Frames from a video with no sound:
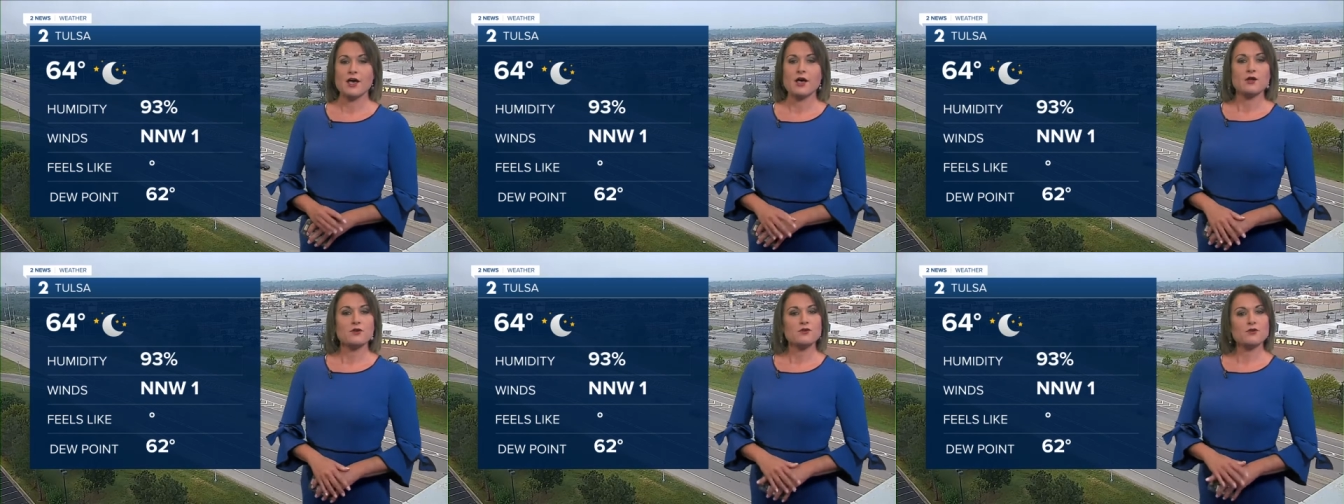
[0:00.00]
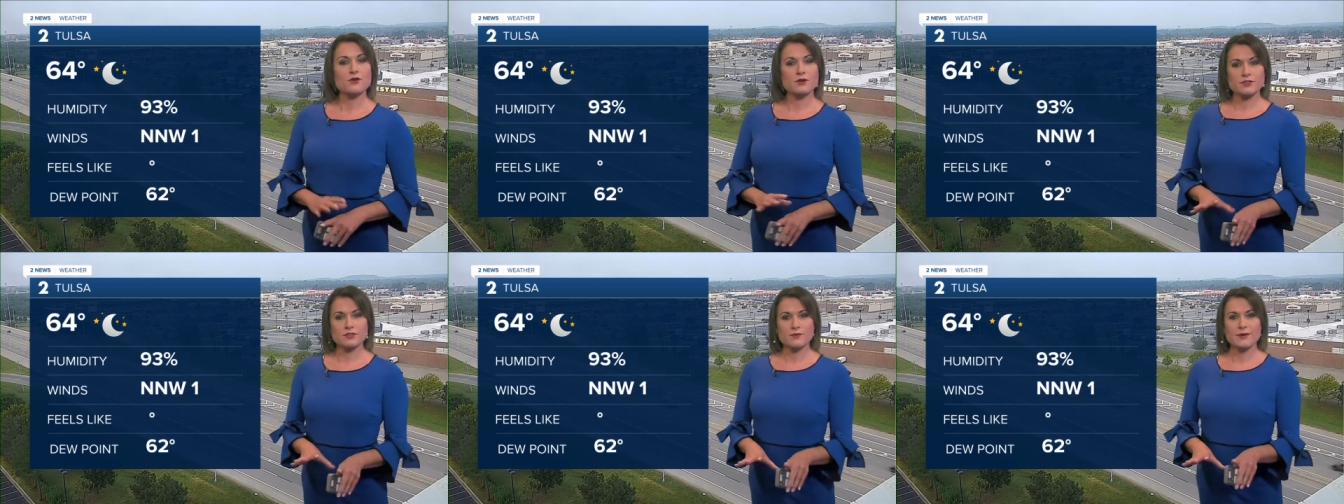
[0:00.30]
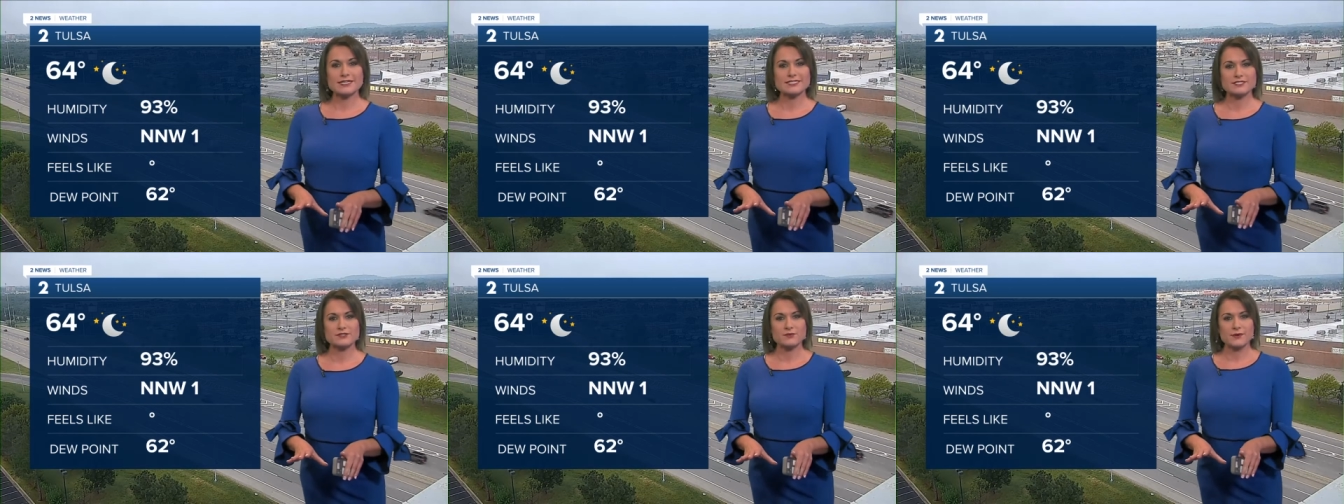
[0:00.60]

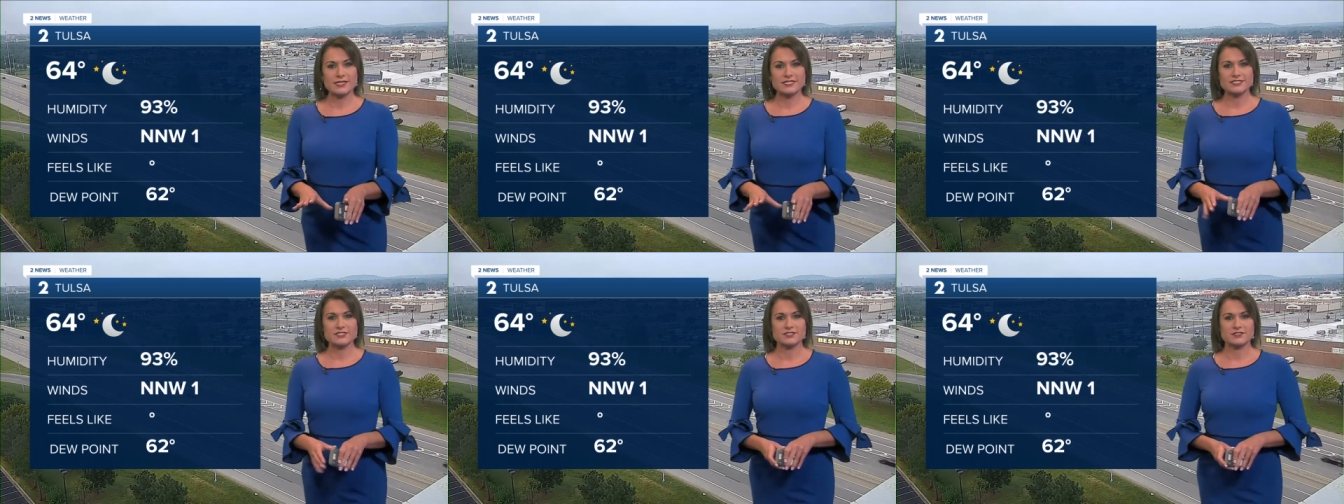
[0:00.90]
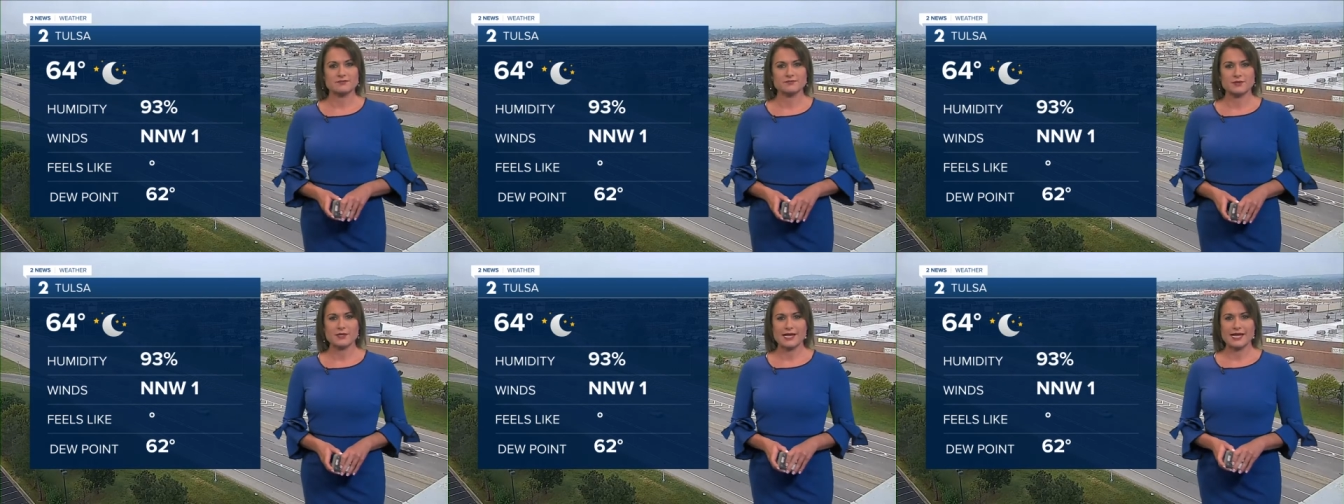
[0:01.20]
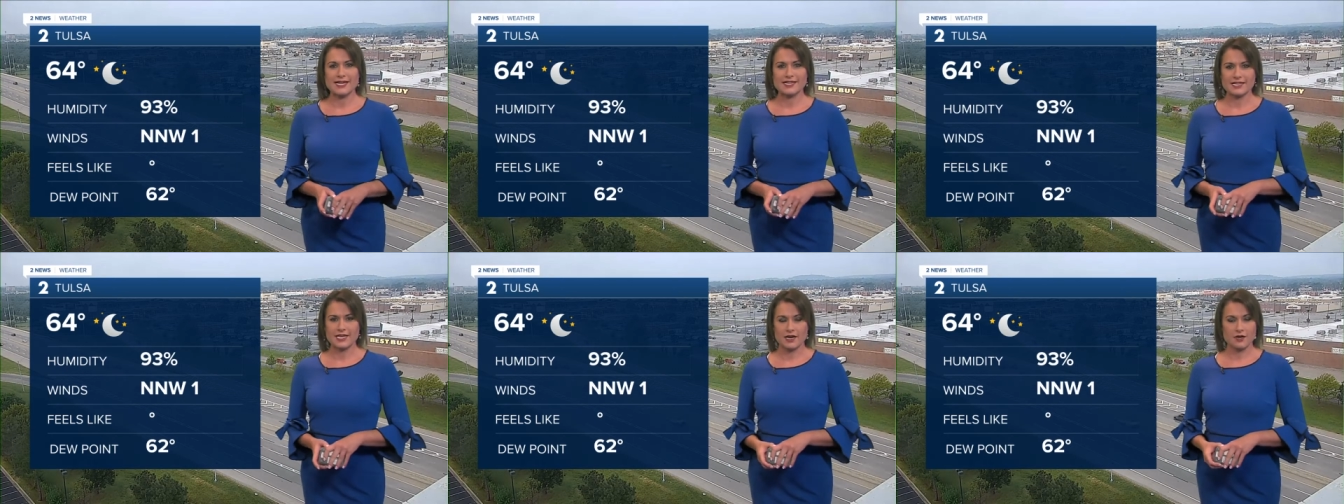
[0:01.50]
Northwest winds are in
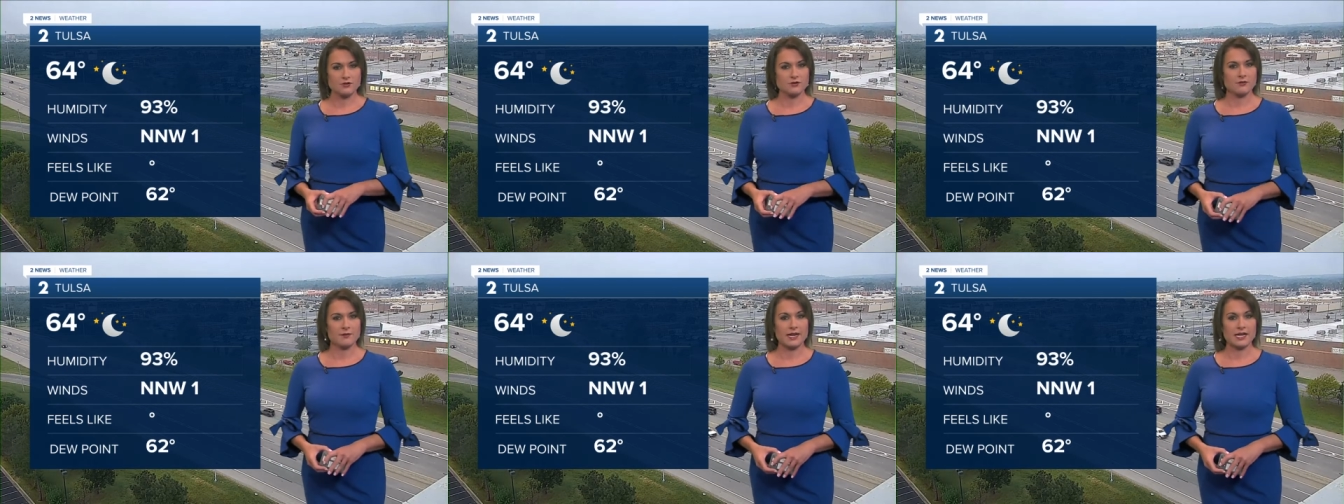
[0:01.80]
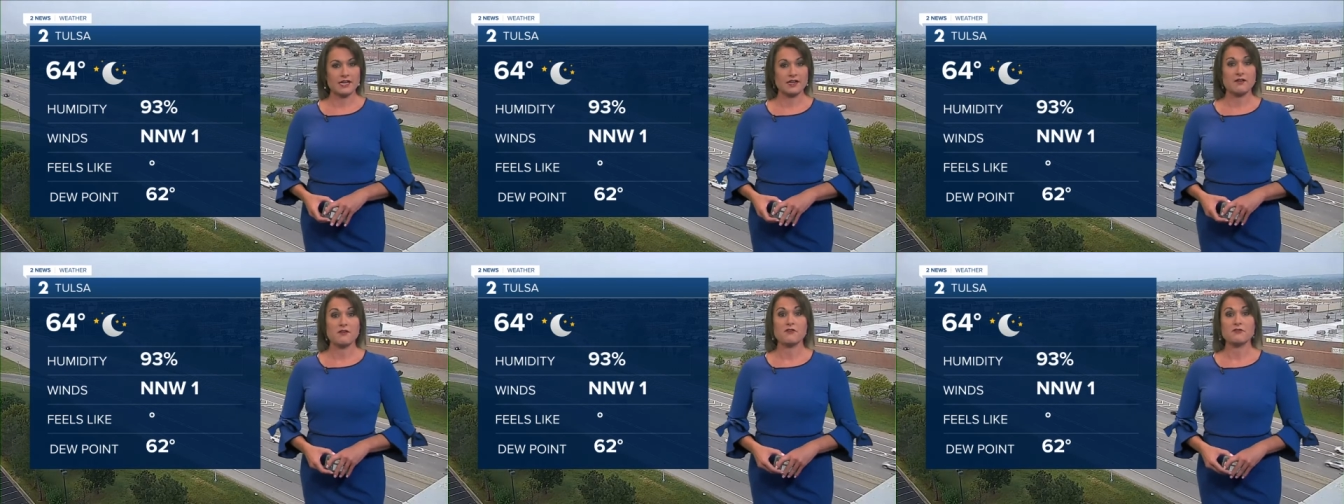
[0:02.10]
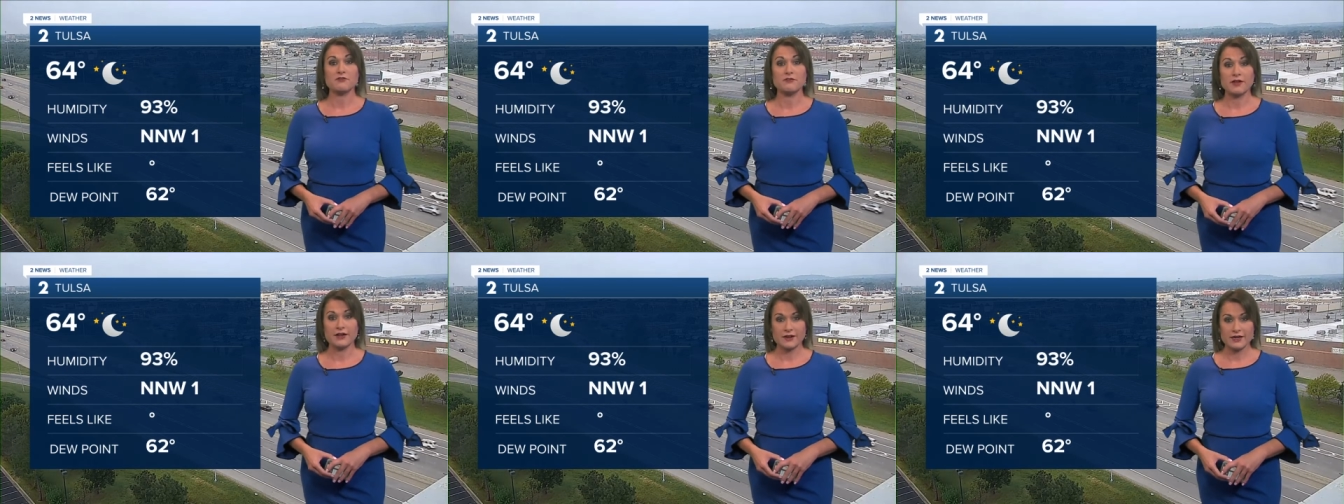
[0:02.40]
play. They are remaining
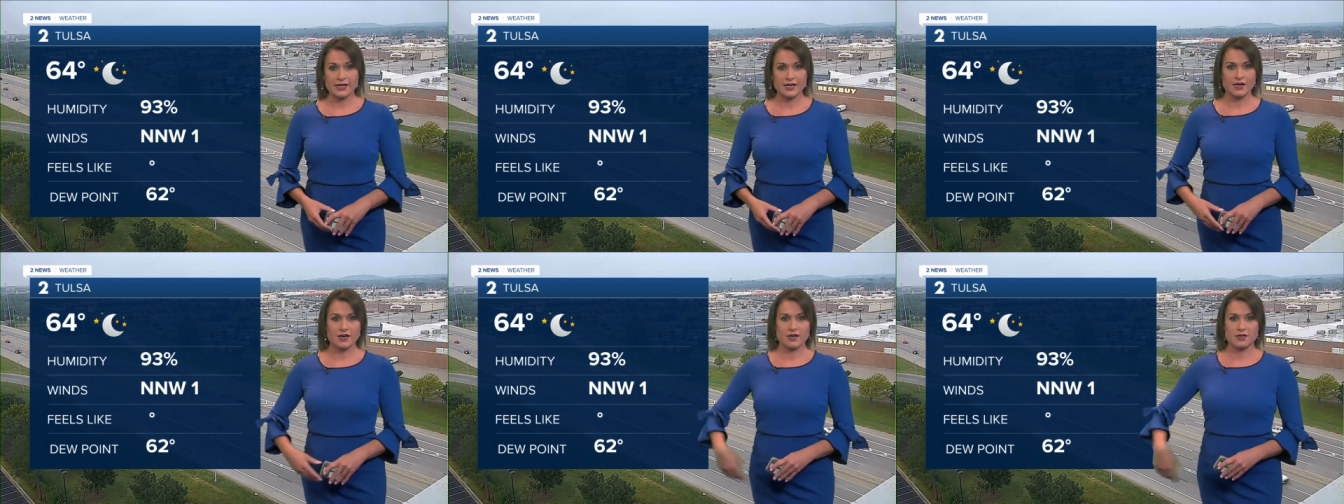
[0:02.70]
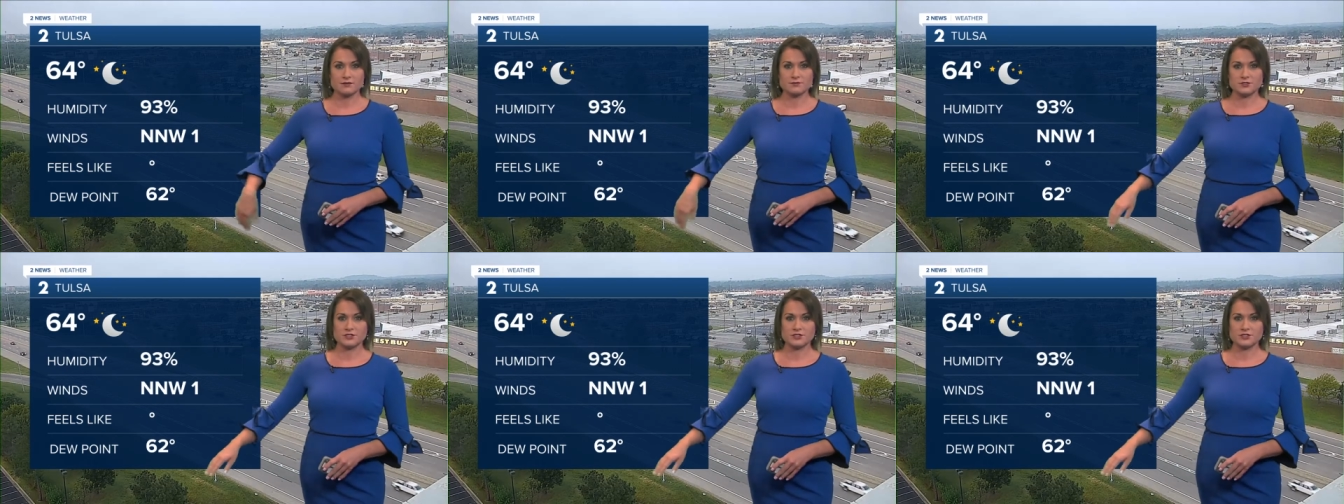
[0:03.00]
very calm.